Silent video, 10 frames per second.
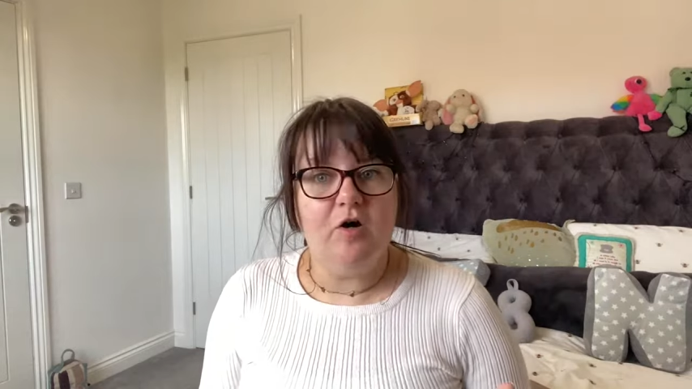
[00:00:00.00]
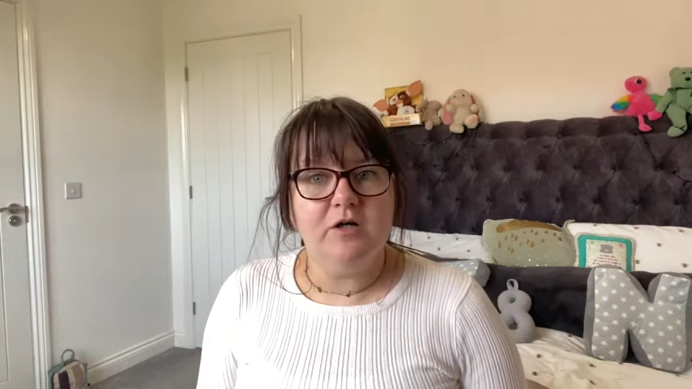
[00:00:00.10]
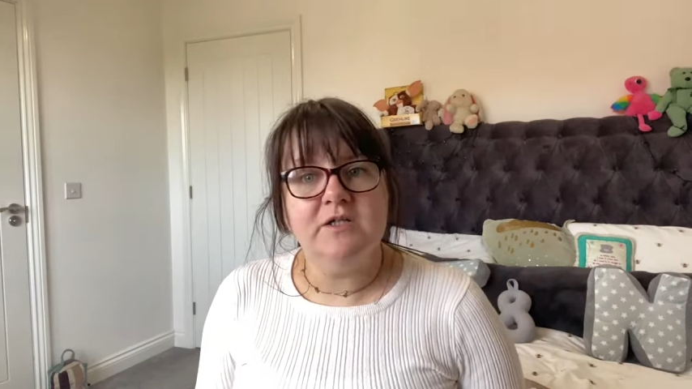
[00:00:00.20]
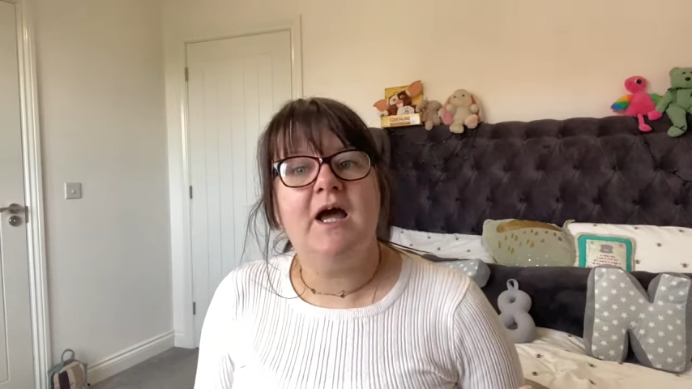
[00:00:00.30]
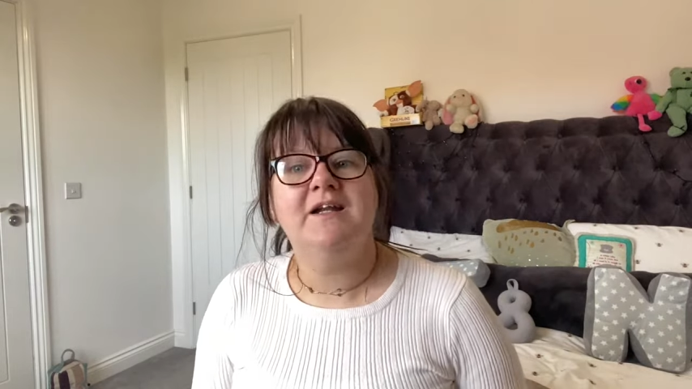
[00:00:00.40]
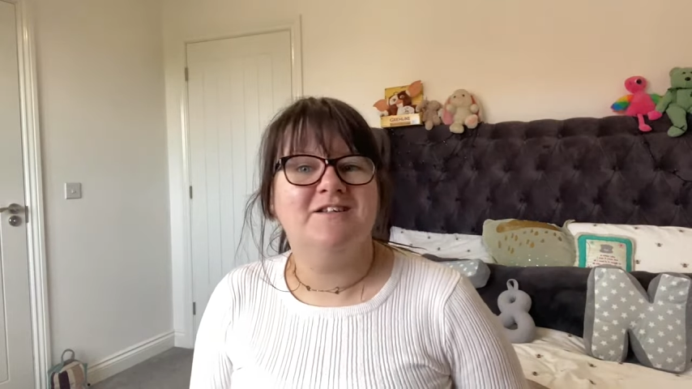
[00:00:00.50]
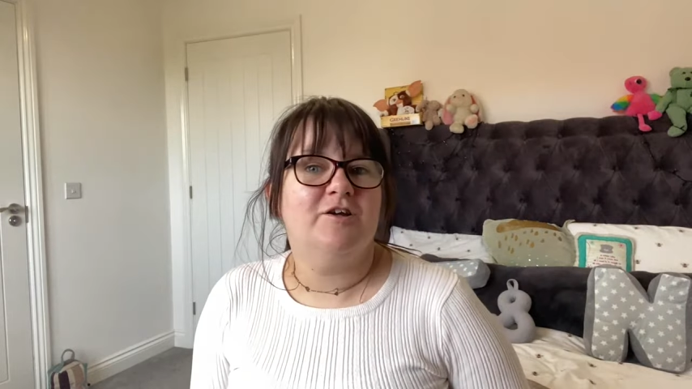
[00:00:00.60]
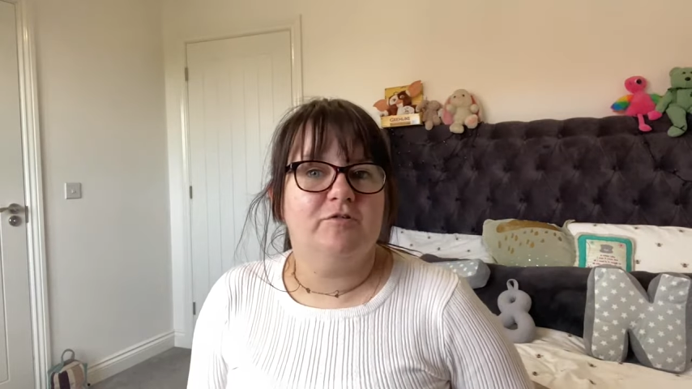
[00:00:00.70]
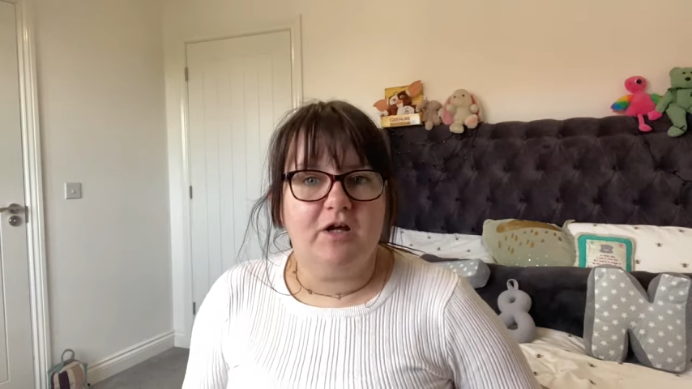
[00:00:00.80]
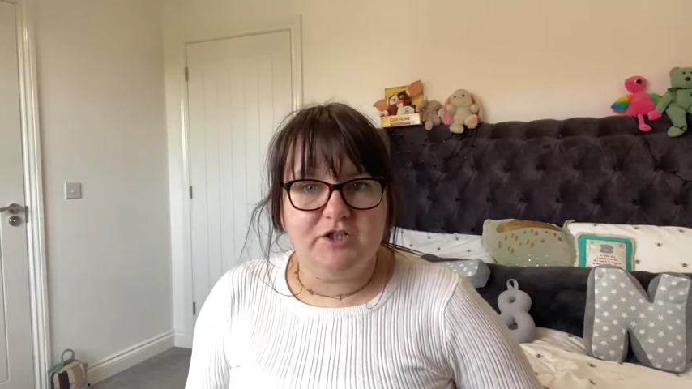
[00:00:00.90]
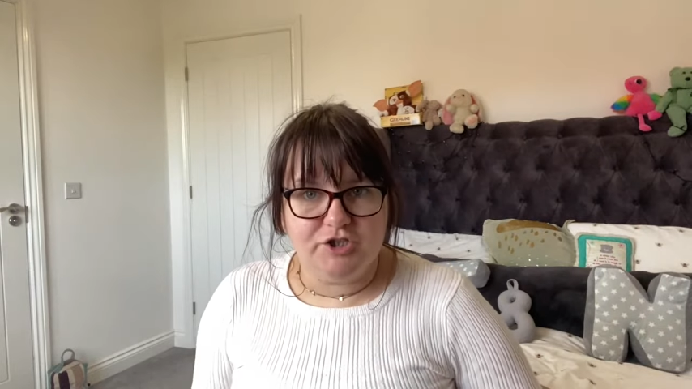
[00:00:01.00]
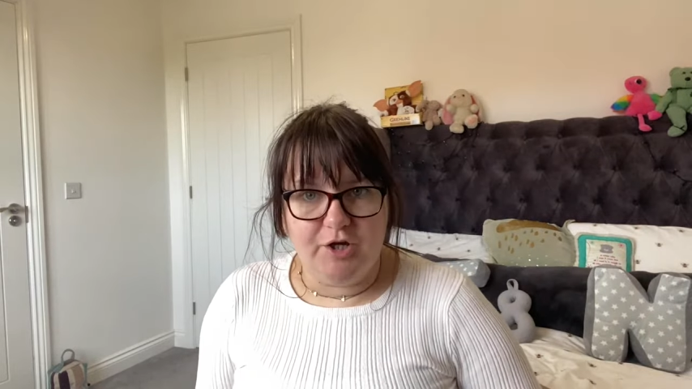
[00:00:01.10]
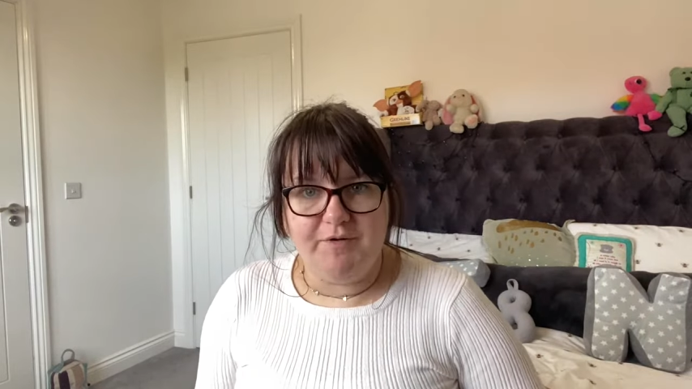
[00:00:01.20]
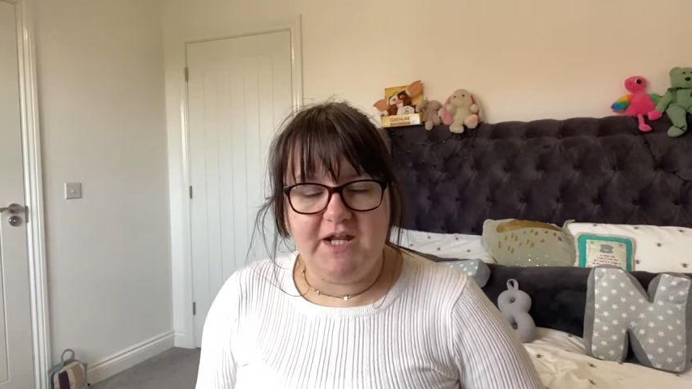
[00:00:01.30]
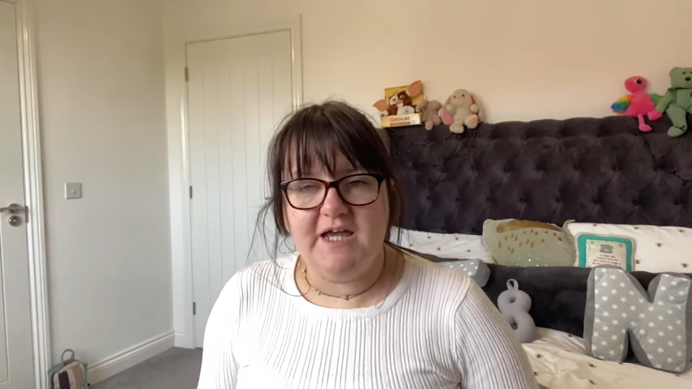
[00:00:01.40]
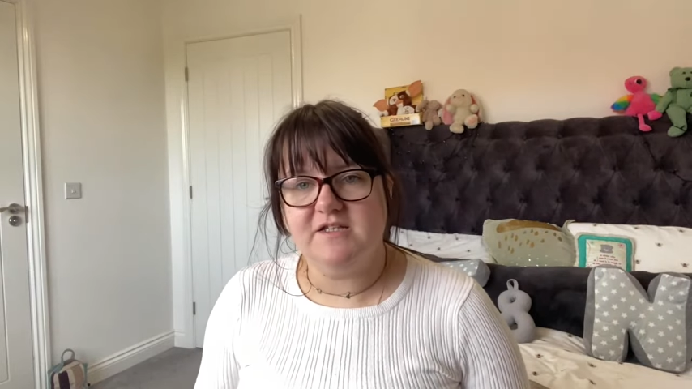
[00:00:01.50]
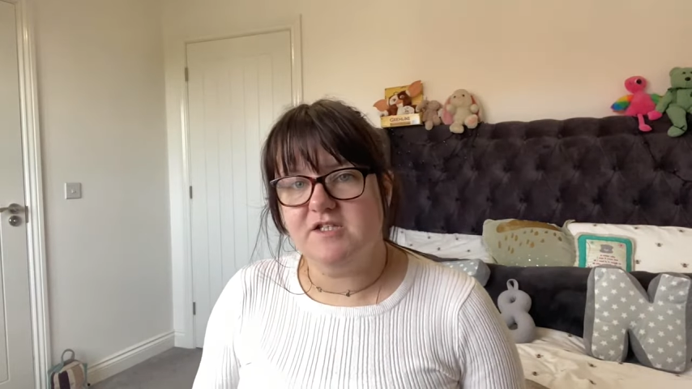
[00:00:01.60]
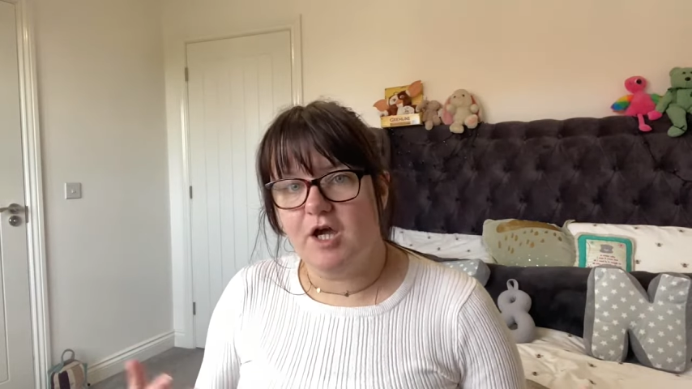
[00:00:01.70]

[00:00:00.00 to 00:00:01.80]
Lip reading: on, and I don't like showing it,